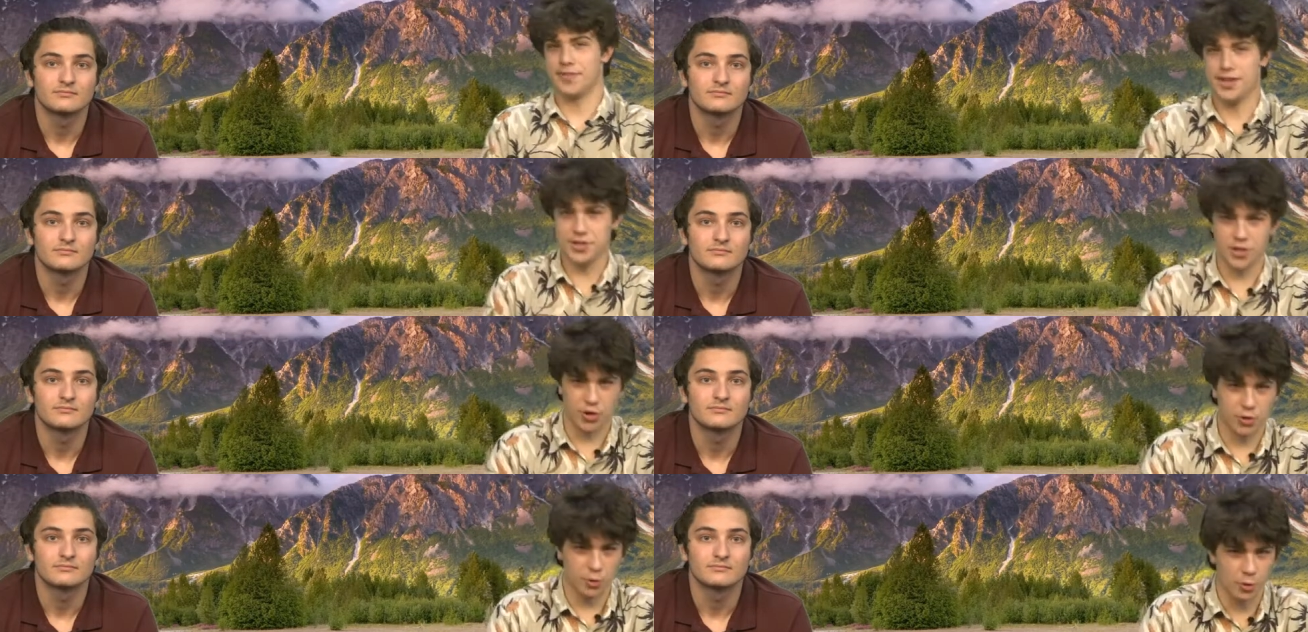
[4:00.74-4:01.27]
Speaker 1: is
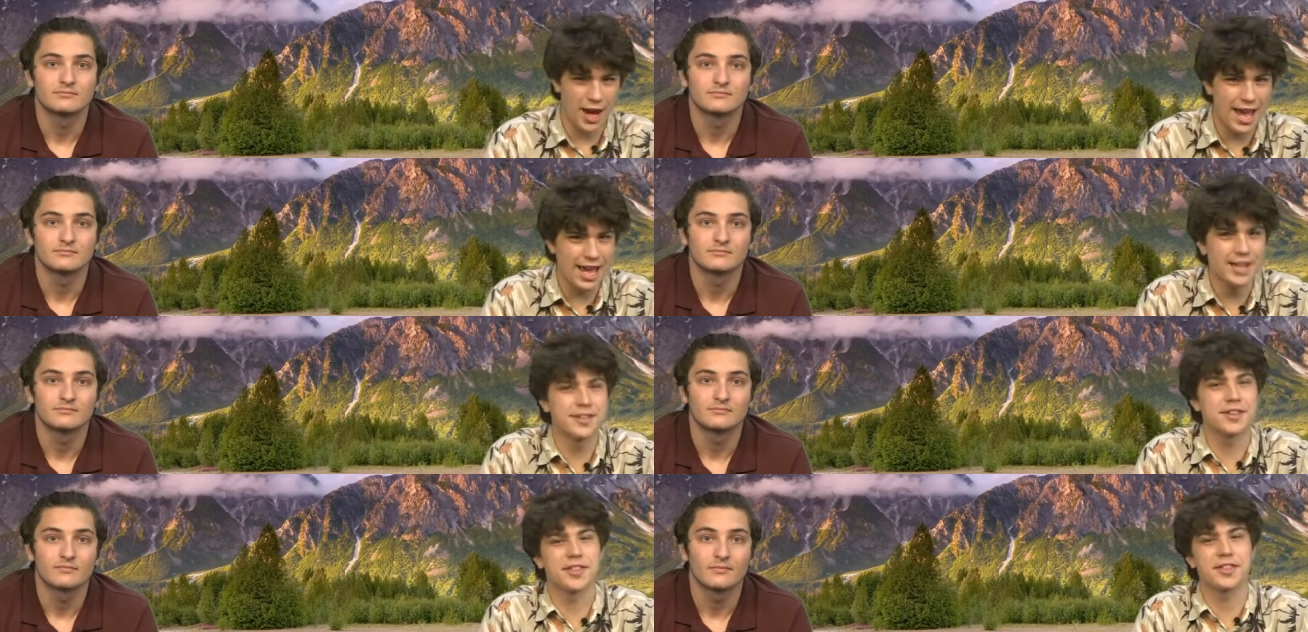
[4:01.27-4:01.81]
a
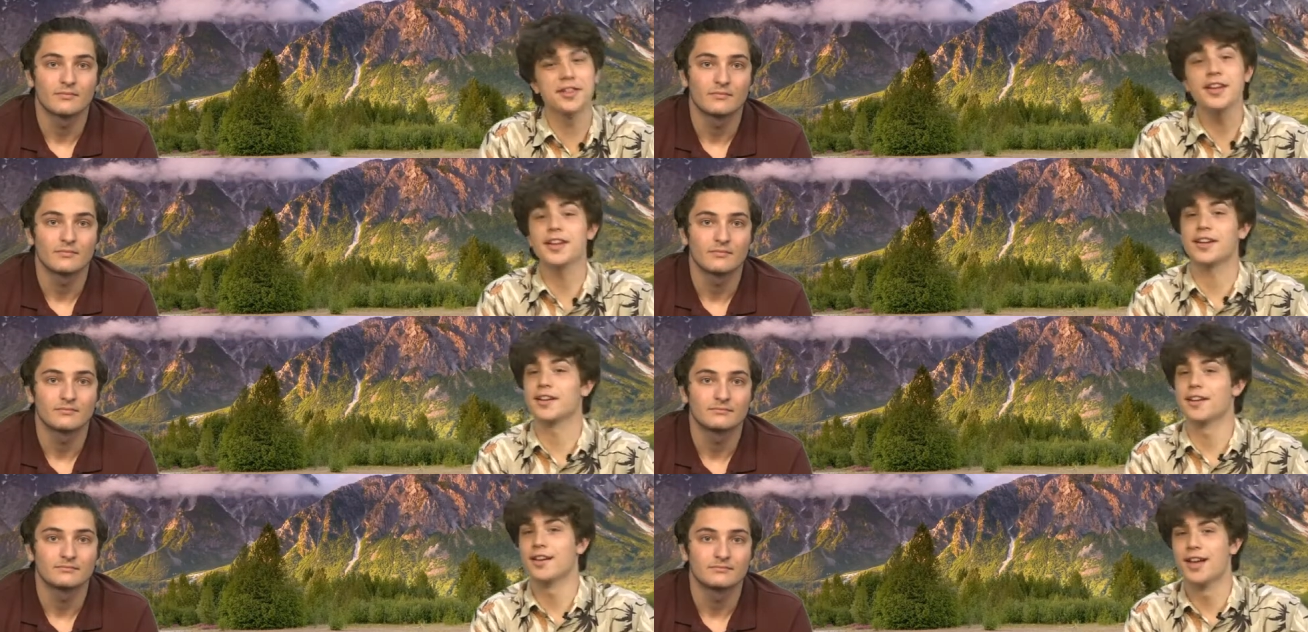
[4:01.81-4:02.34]
grand thing.
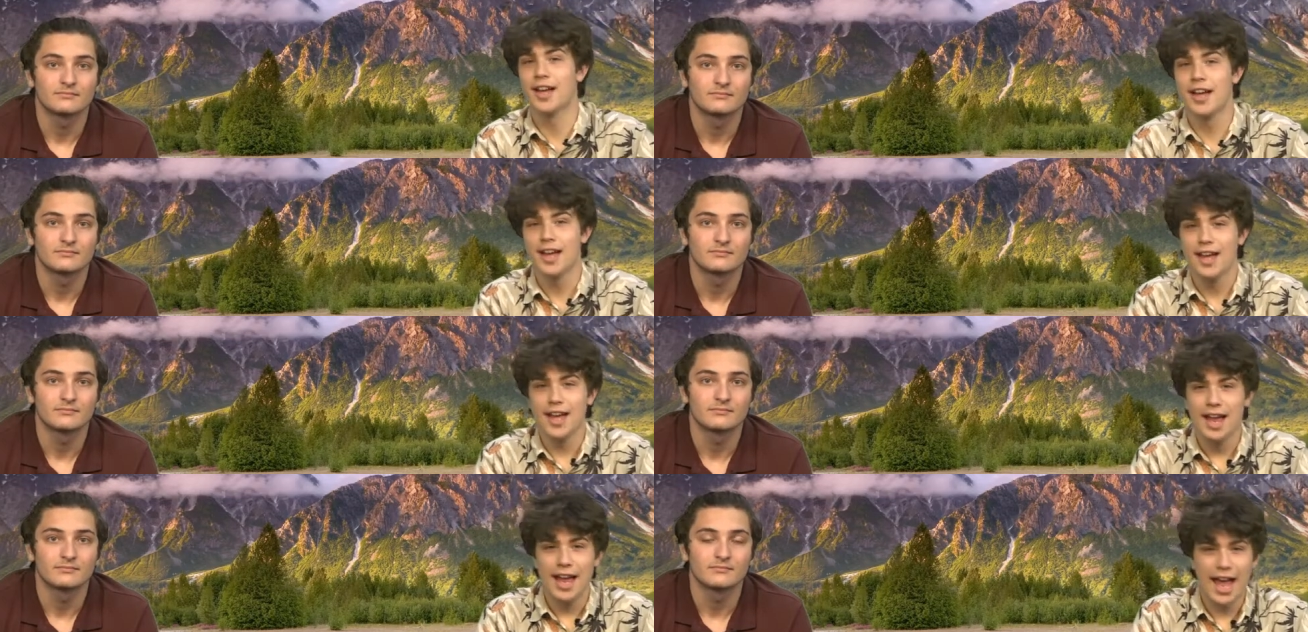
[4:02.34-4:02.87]

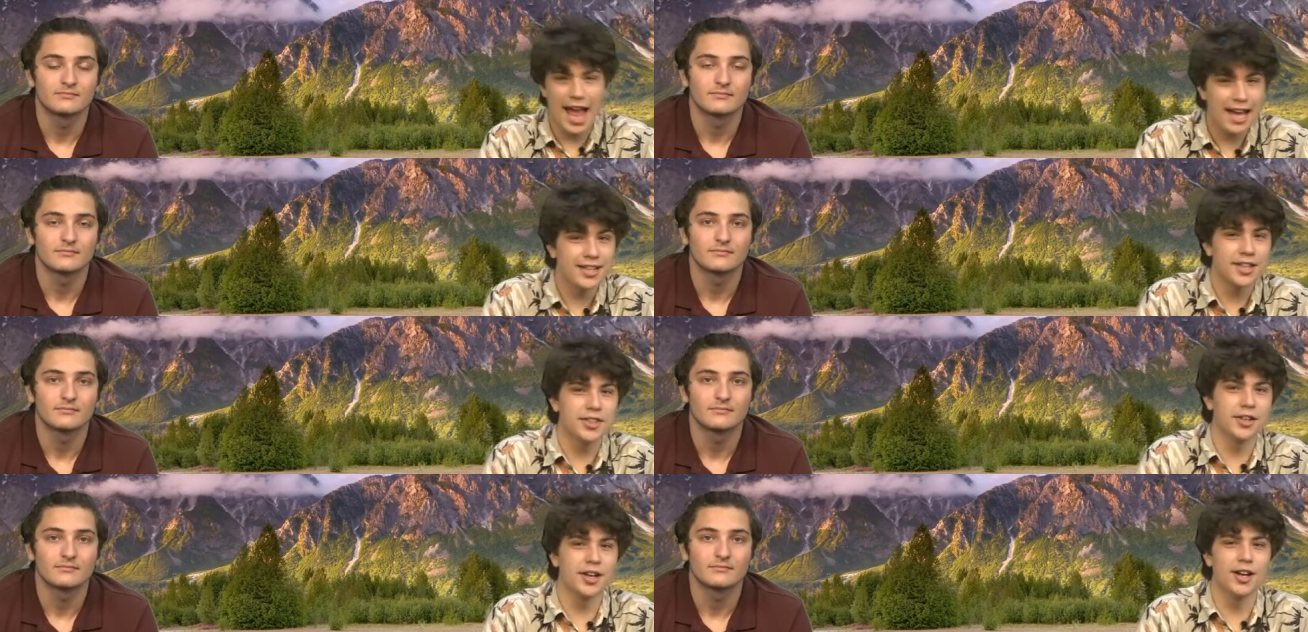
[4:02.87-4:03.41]

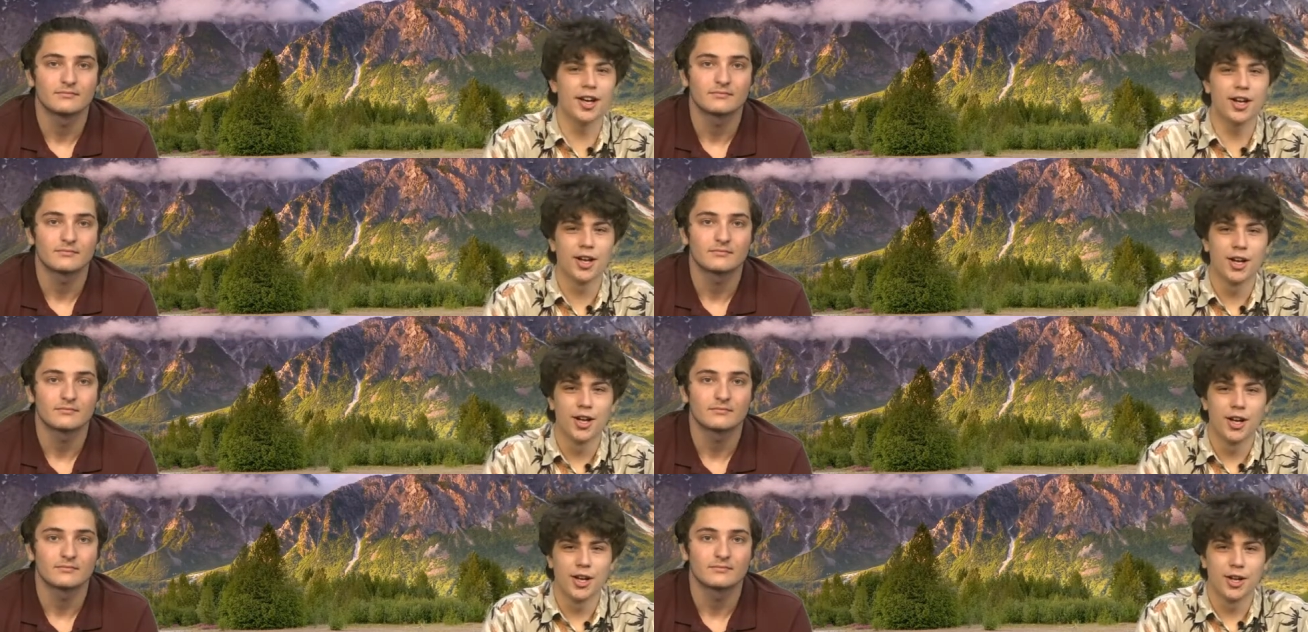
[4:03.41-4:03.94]
Agatha
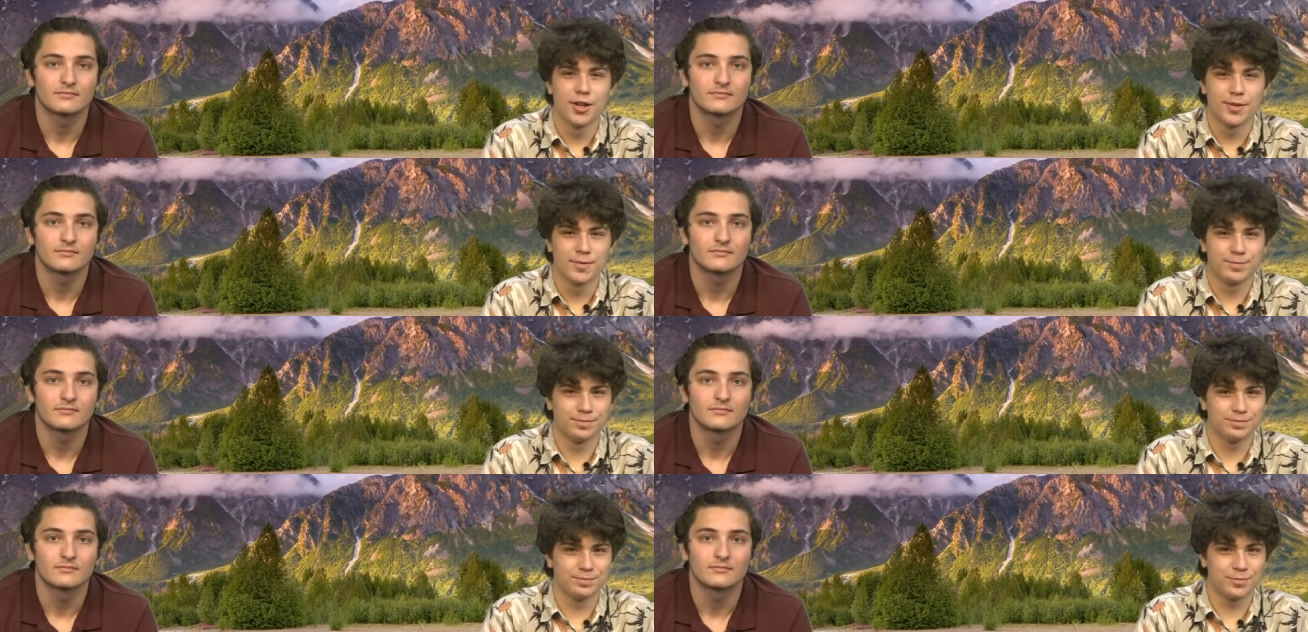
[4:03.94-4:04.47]

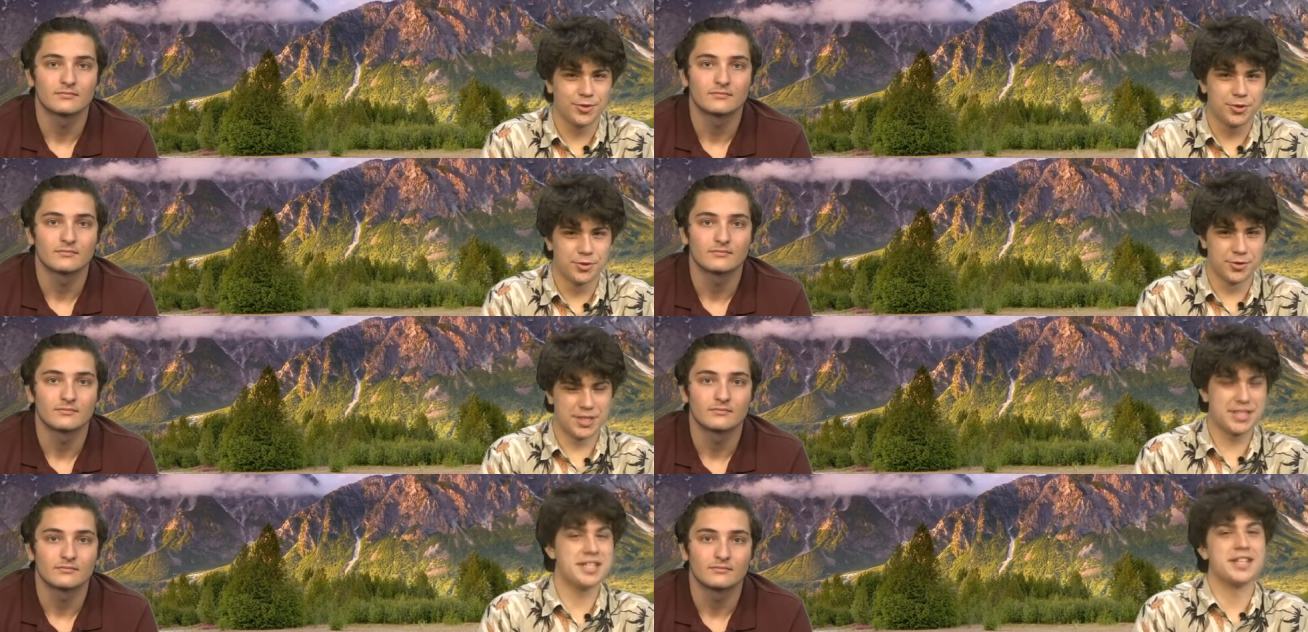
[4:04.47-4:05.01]

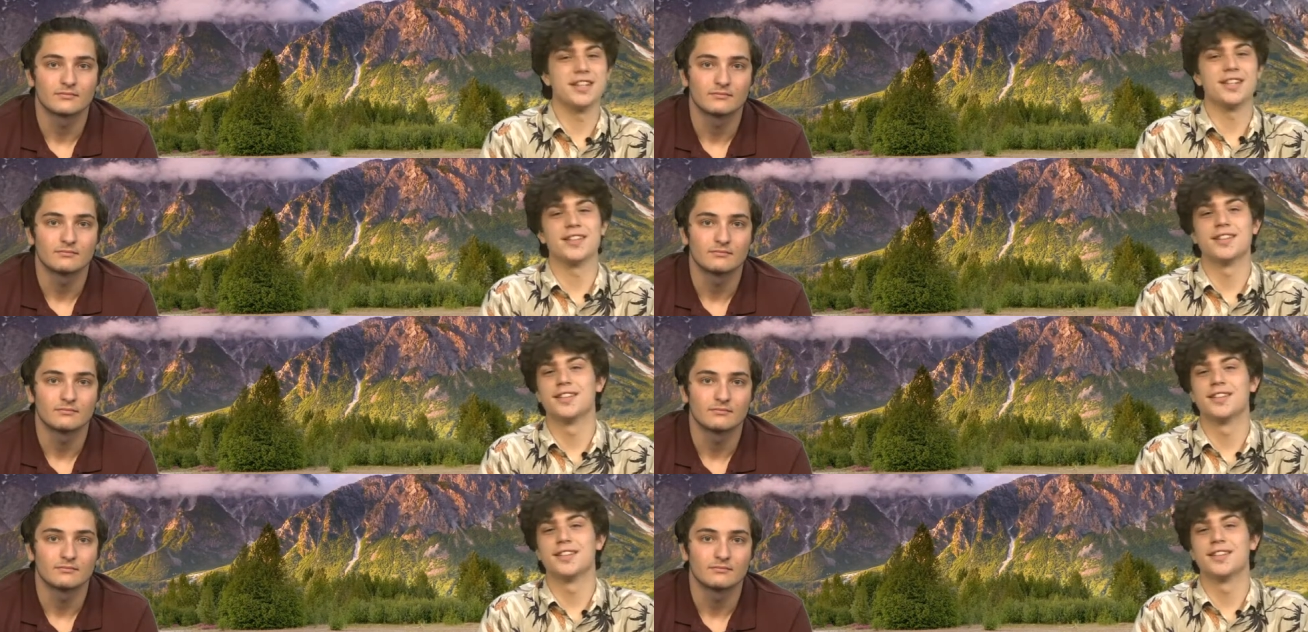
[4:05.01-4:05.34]
Christie.